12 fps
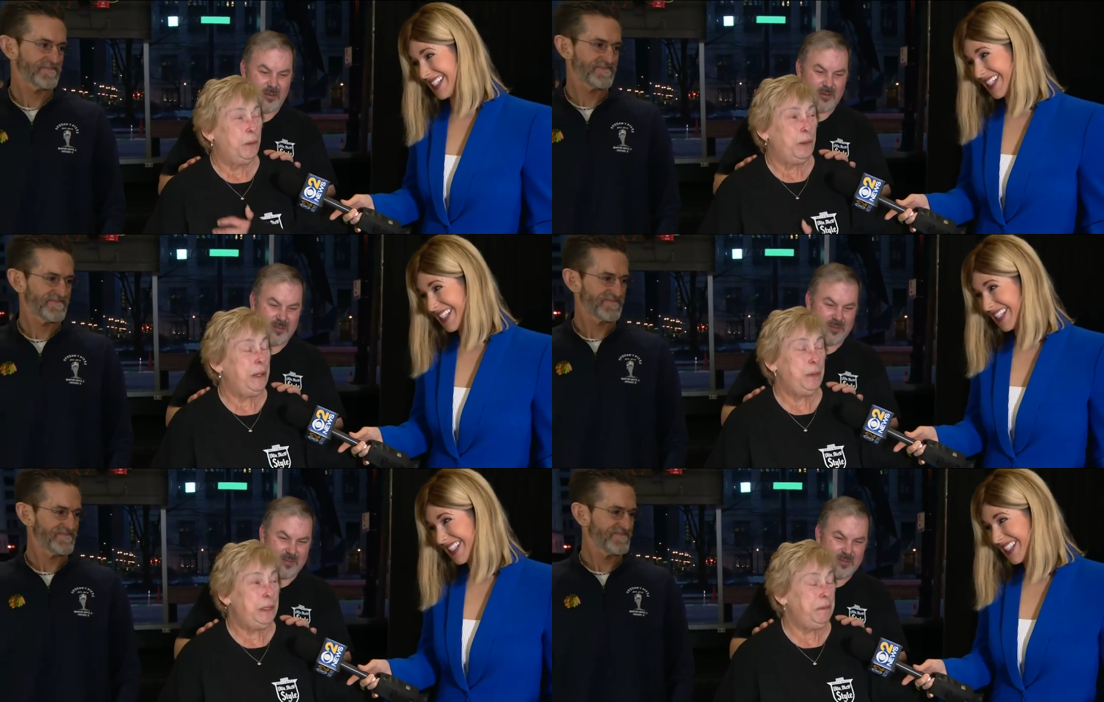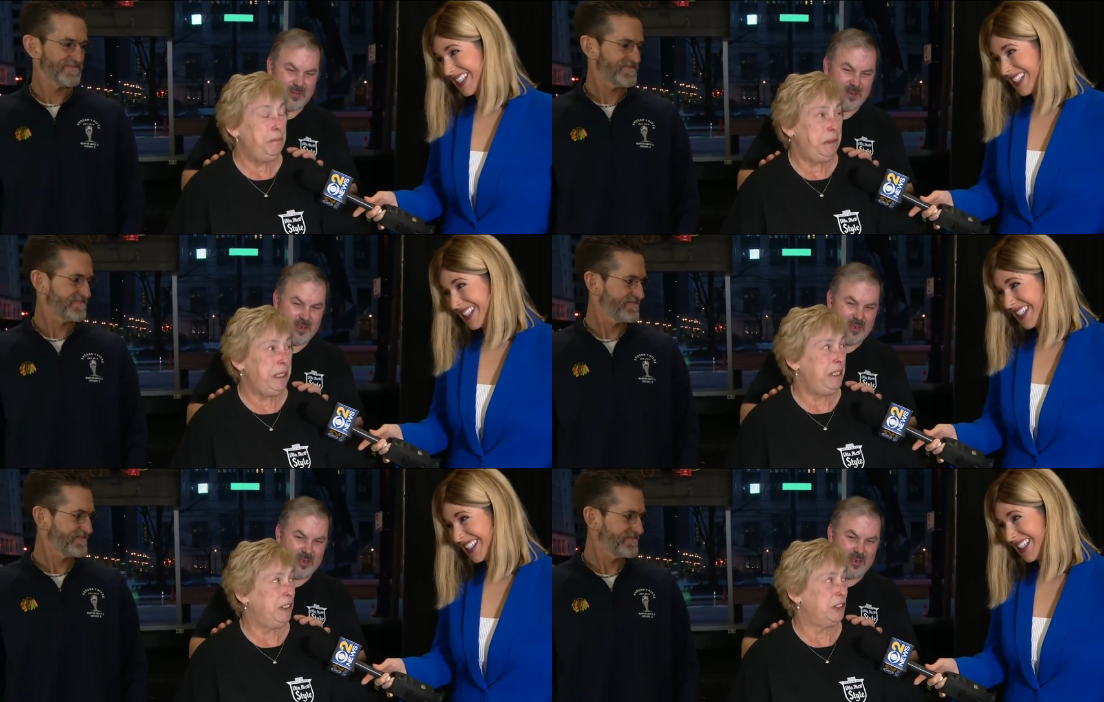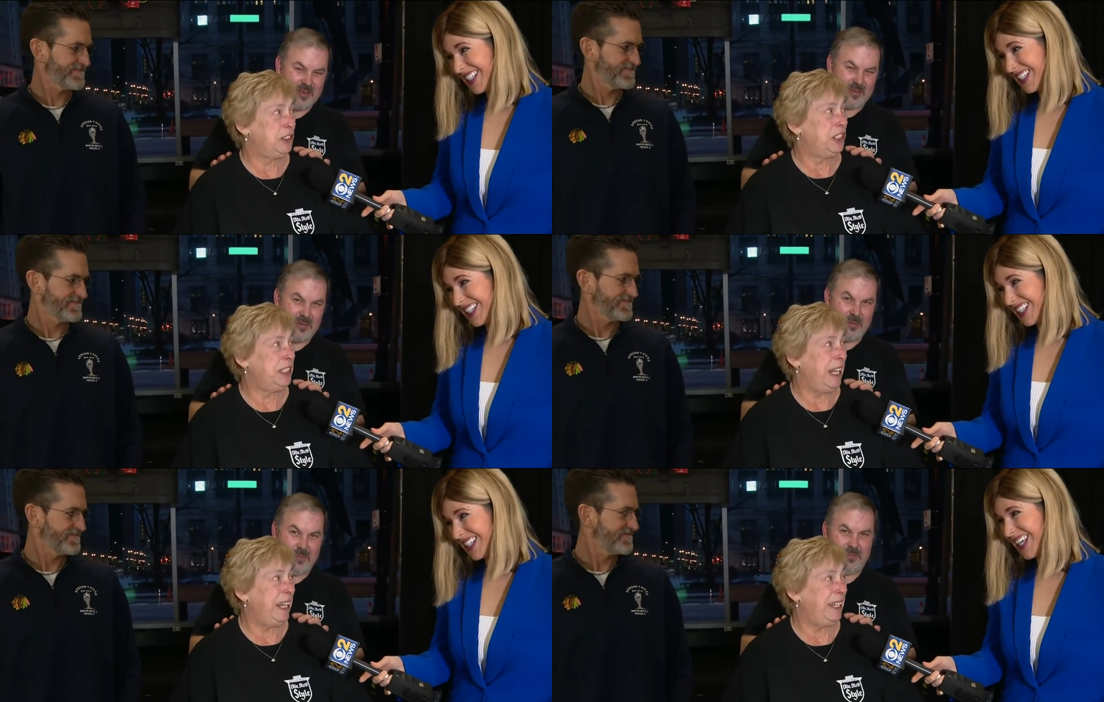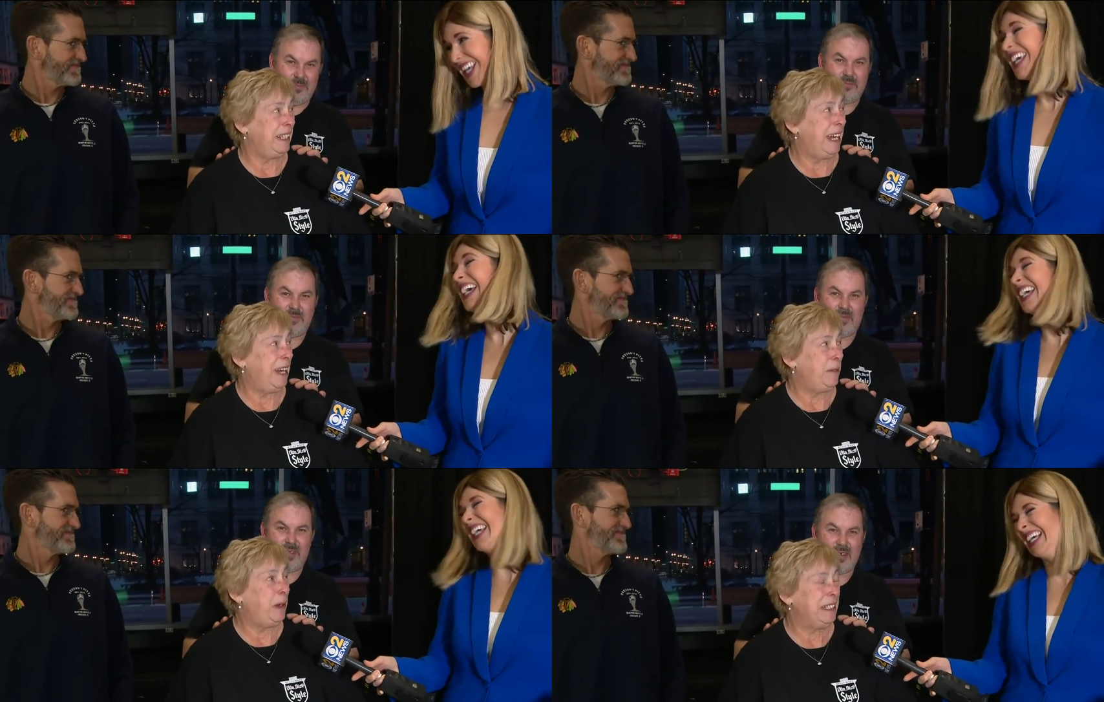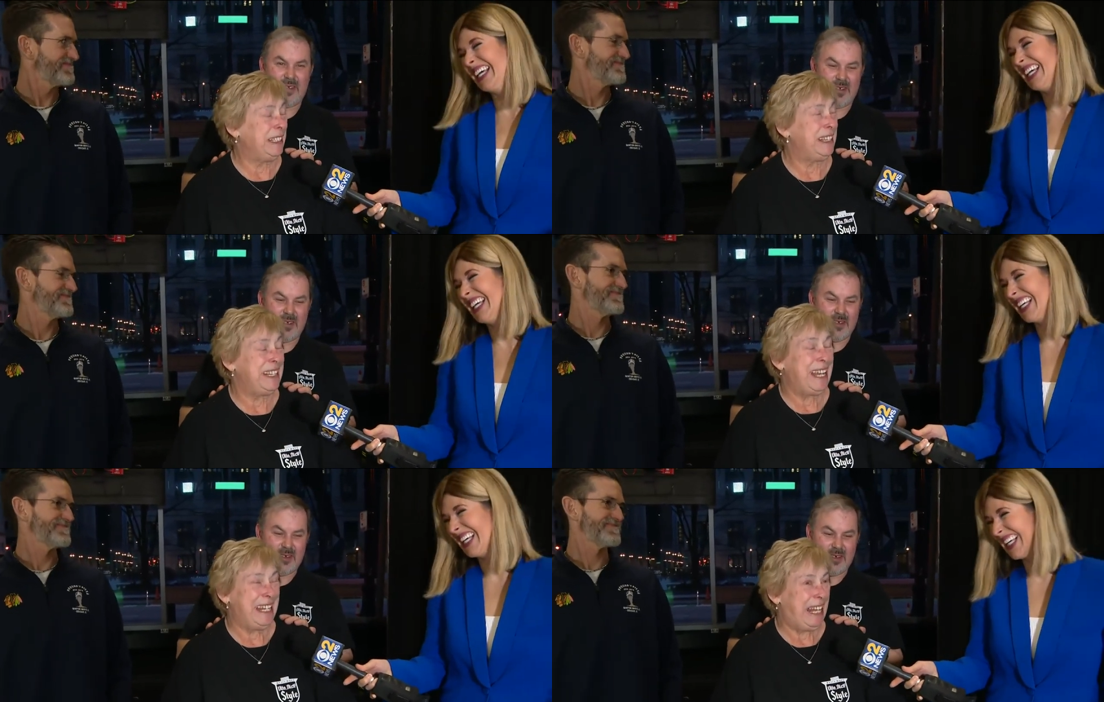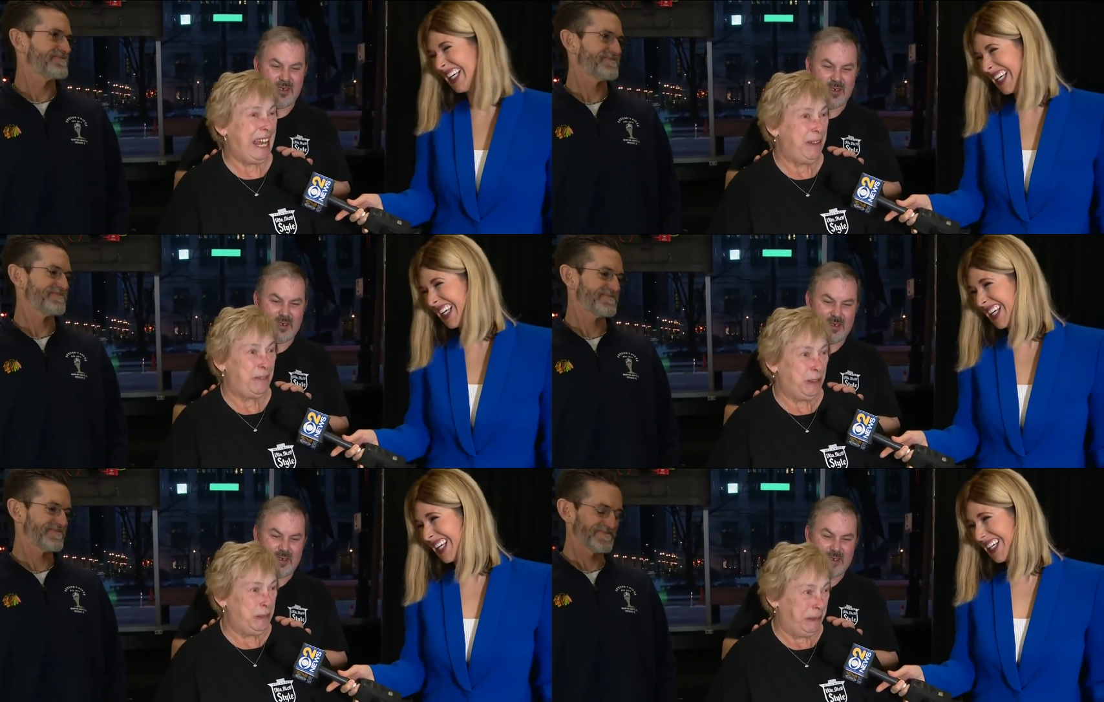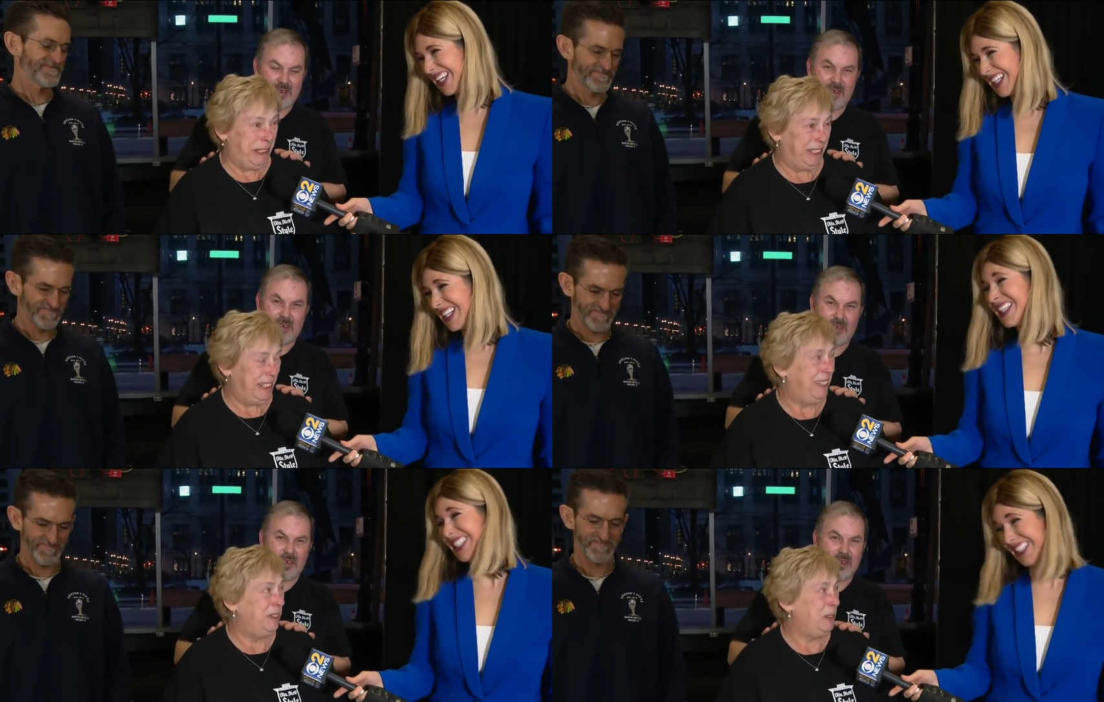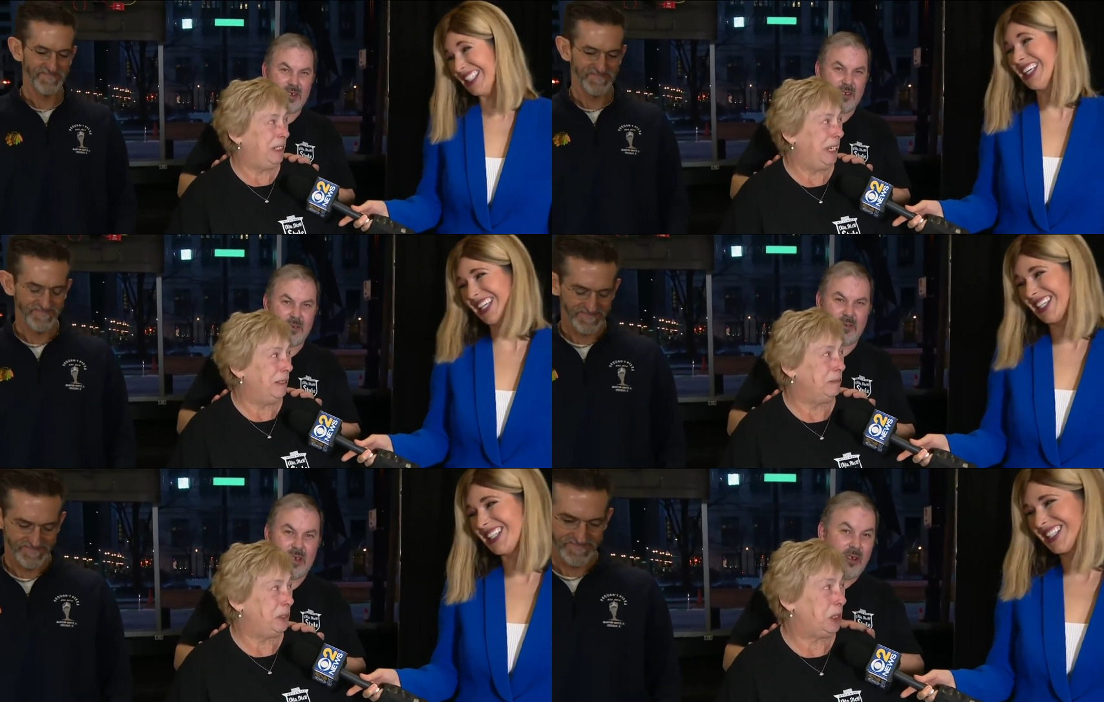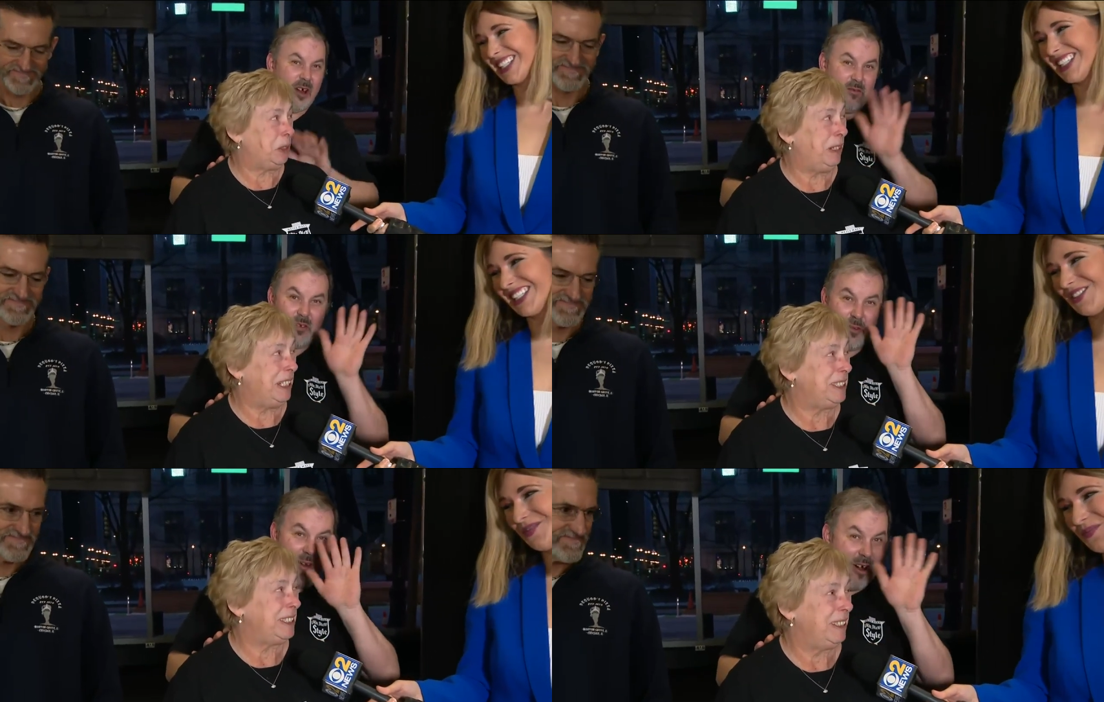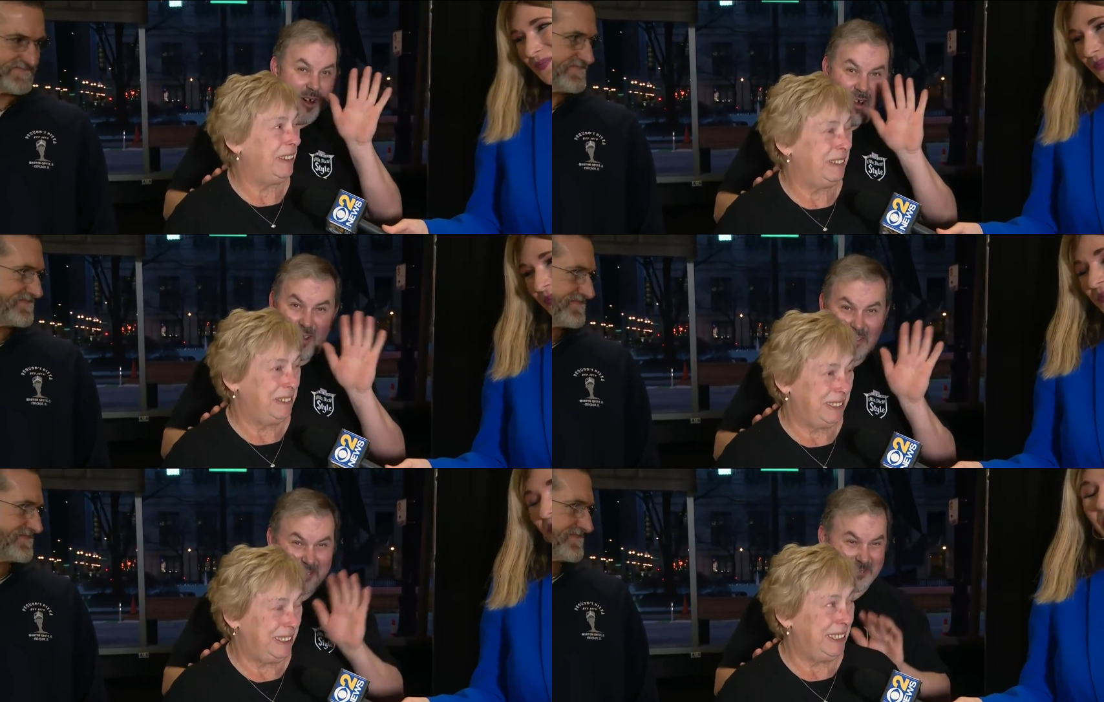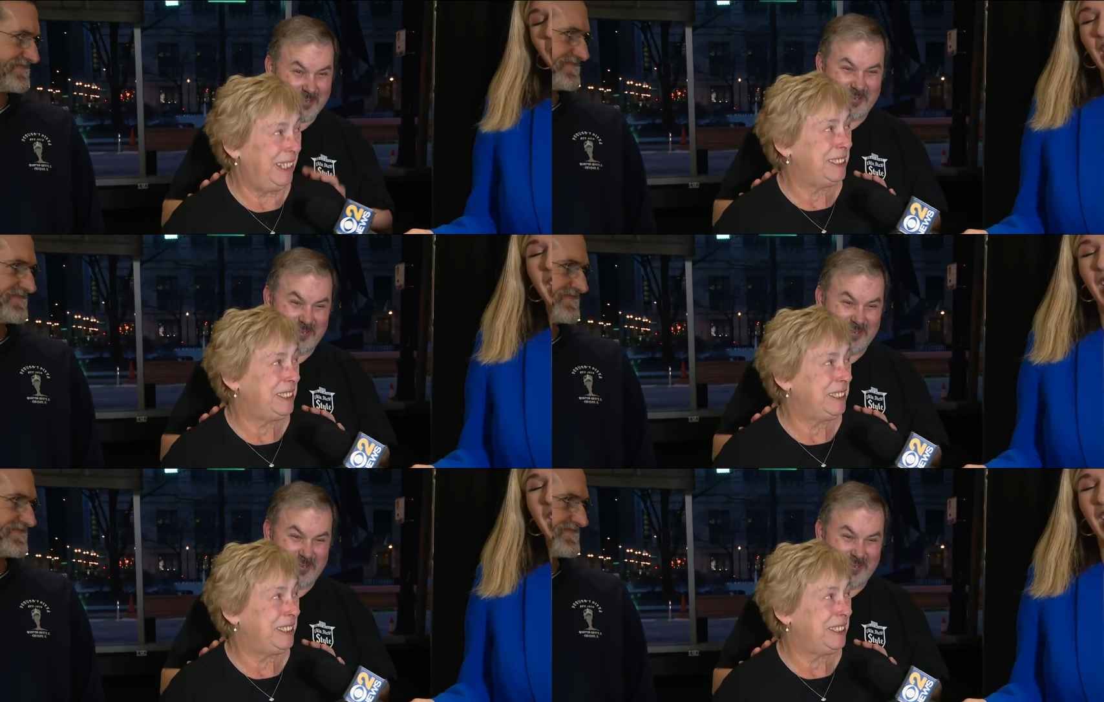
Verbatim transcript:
Speaker 1: We wouldn't be here today. I want to thank everybody who comes we to us. You all. Yes.